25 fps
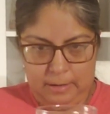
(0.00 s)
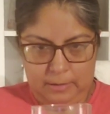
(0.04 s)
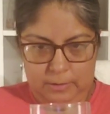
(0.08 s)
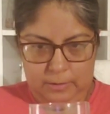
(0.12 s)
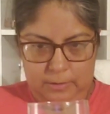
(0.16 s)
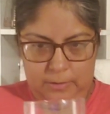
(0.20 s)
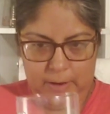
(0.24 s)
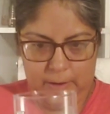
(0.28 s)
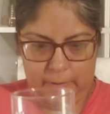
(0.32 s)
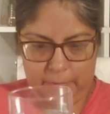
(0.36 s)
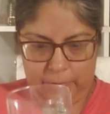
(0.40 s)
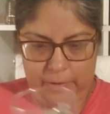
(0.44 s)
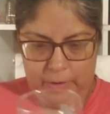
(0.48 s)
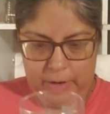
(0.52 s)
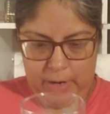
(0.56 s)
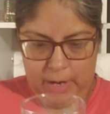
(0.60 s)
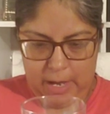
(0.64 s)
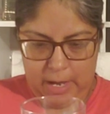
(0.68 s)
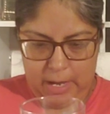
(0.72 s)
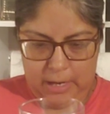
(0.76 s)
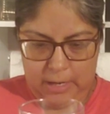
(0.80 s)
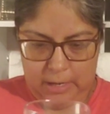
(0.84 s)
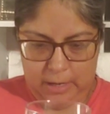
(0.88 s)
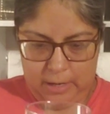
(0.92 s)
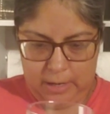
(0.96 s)
So, after
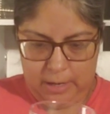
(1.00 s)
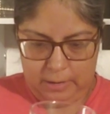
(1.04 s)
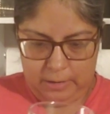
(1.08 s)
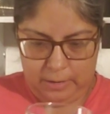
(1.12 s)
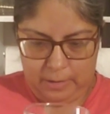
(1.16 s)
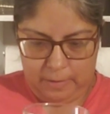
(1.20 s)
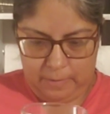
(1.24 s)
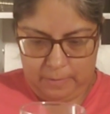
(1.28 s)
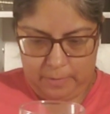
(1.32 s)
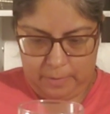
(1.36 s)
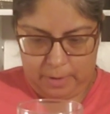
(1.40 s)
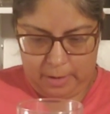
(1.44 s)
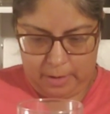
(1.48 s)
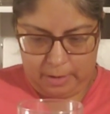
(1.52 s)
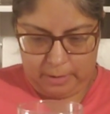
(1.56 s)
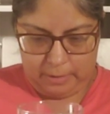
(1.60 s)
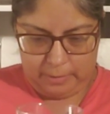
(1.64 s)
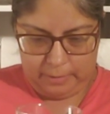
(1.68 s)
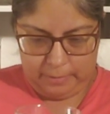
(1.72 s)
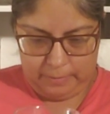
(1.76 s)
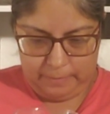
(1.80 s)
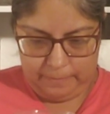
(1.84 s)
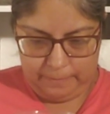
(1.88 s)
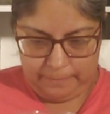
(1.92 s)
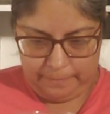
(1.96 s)
adding it at the
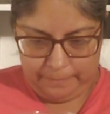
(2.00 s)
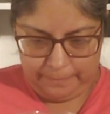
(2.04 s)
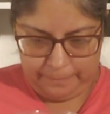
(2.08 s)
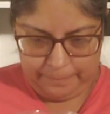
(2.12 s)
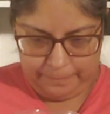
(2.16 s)
bottom,